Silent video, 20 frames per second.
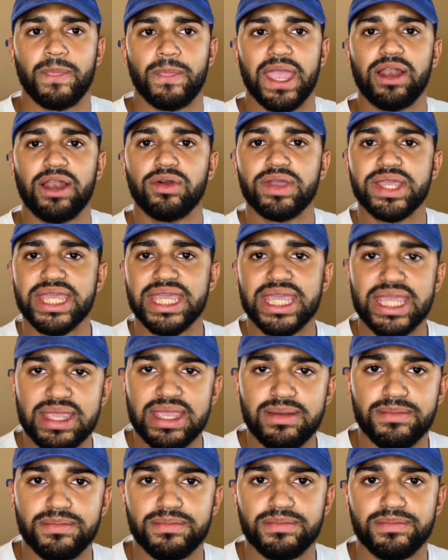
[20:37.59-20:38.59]

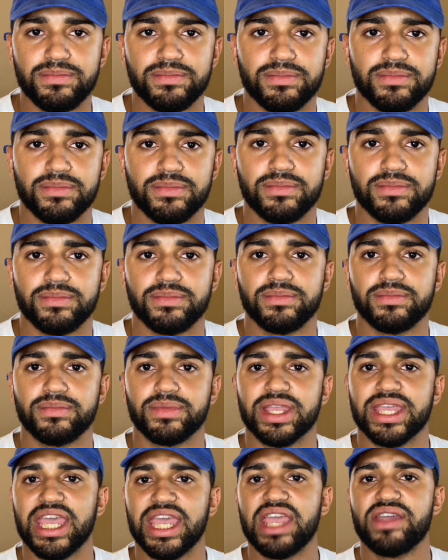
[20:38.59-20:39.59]
Elohim
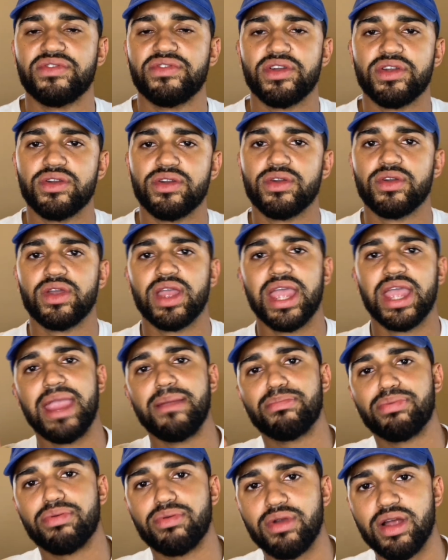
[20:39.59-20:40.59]
gave her a
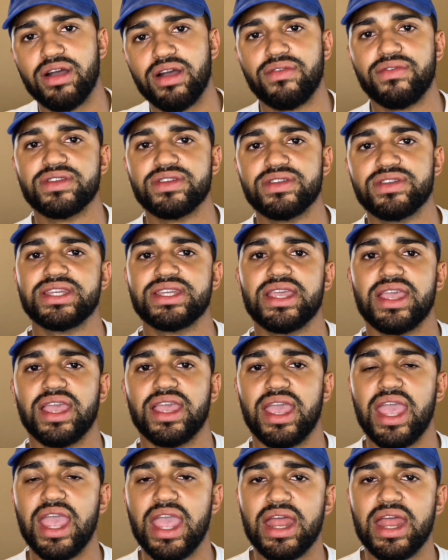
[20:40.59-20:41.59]
prophecy
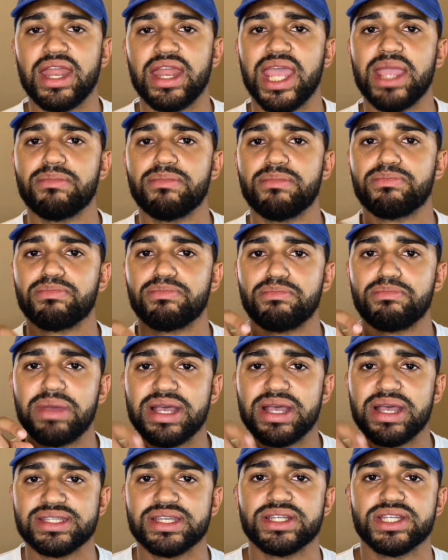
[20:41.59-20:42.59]
and a
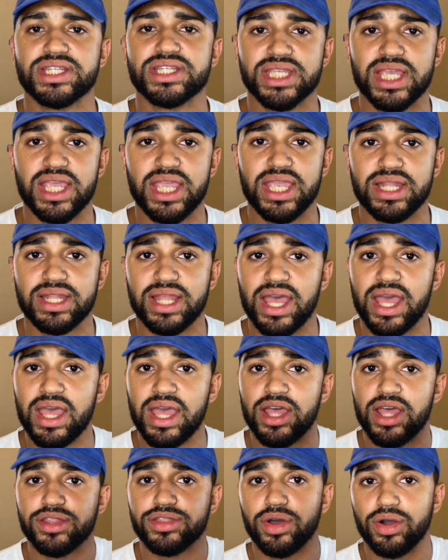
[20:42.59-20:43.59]
message saying that
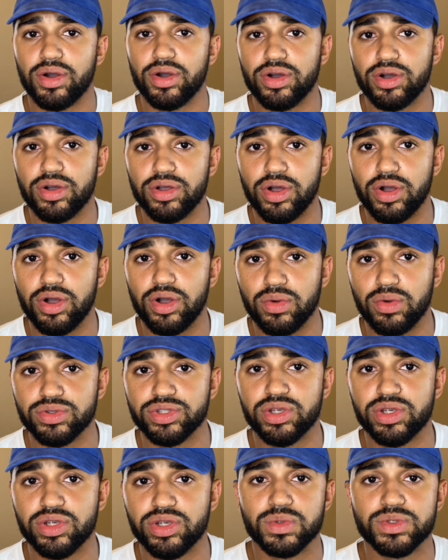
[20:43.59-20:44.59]
the
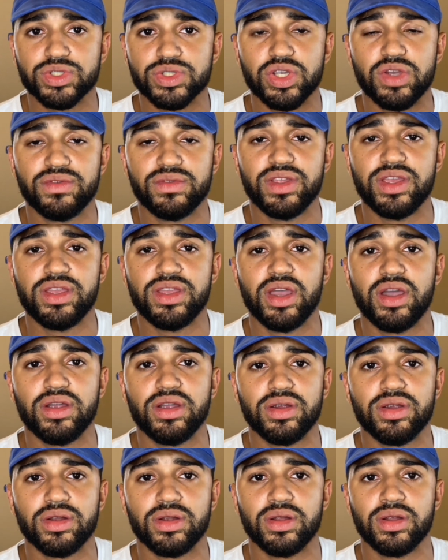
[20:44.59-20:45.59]
older will serve the
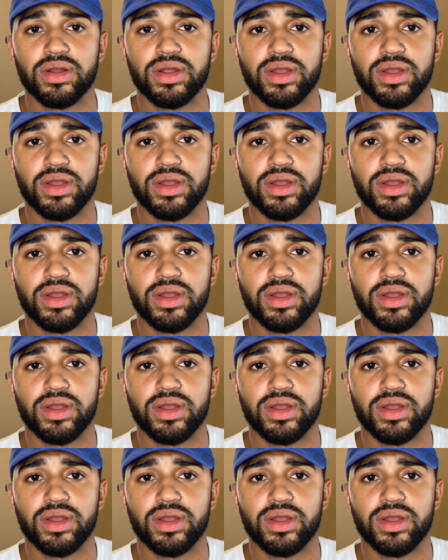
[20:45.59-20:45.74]
younger.